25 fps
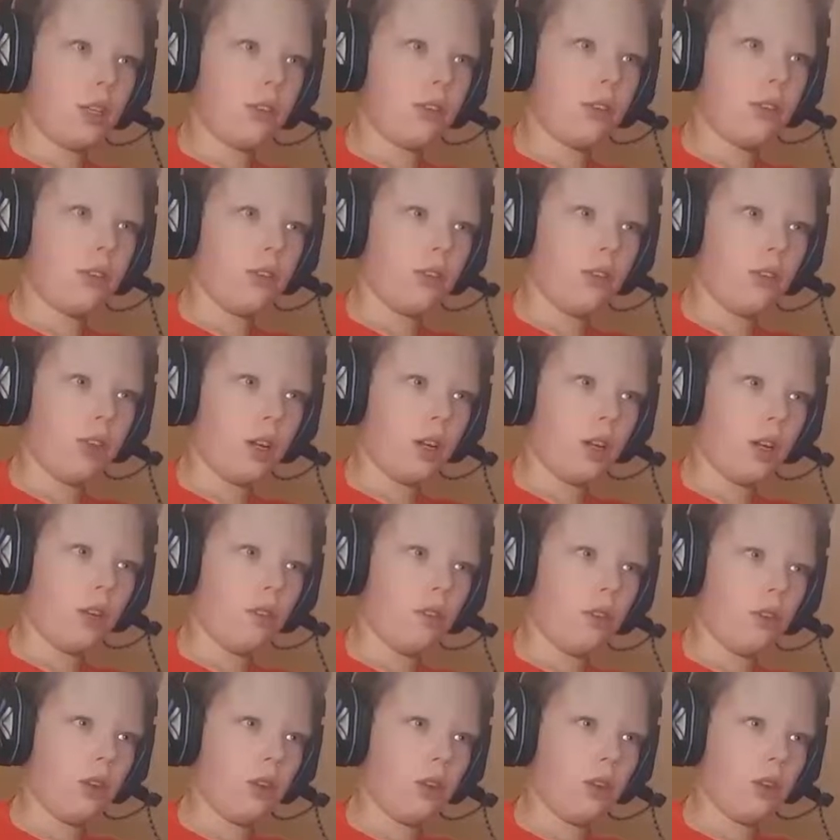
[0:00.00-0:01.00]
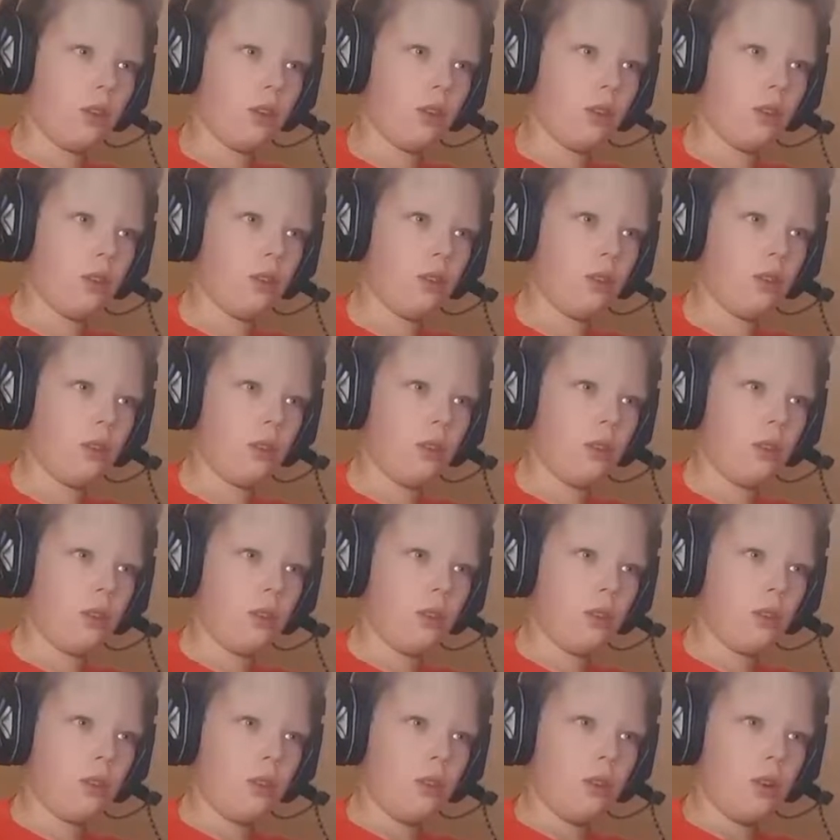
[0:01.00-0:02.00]
exited out of it.
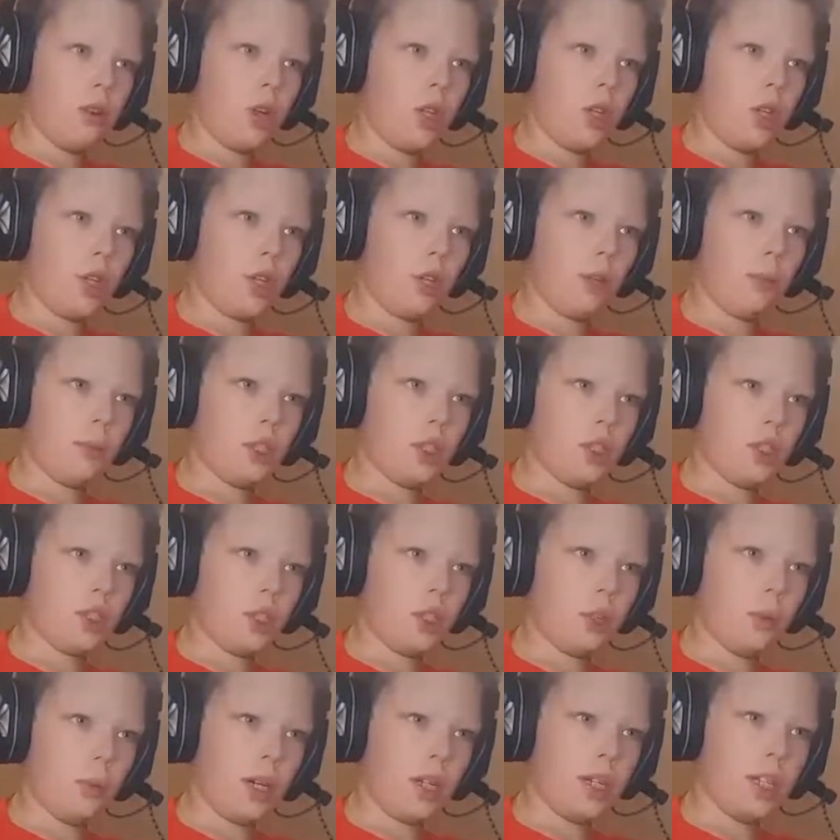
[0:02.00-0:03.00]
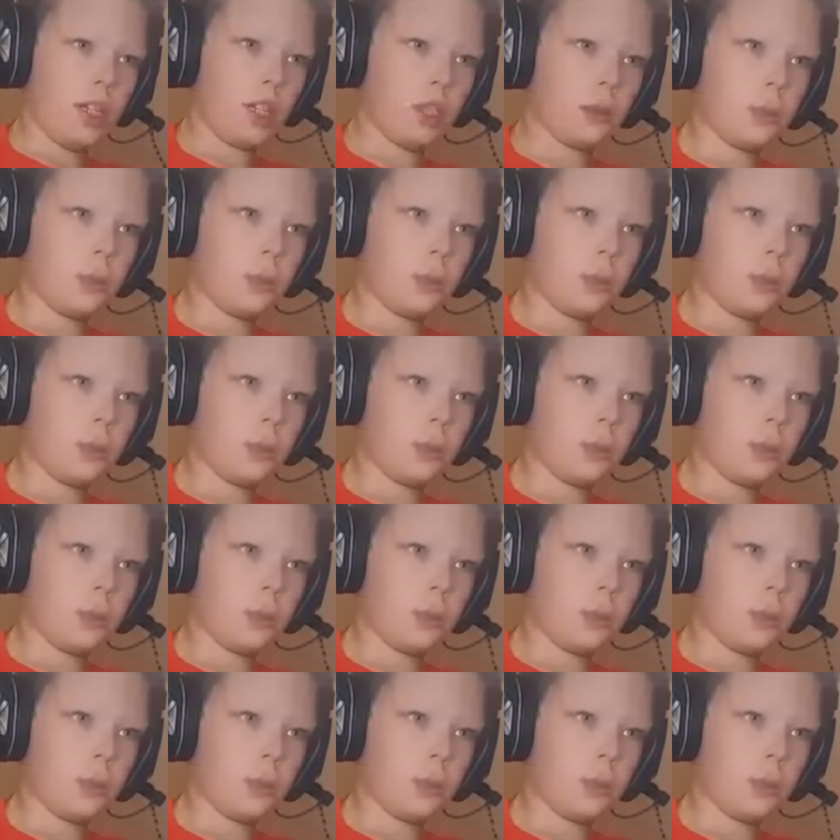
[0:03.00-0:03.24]
Hold on, let me just go to my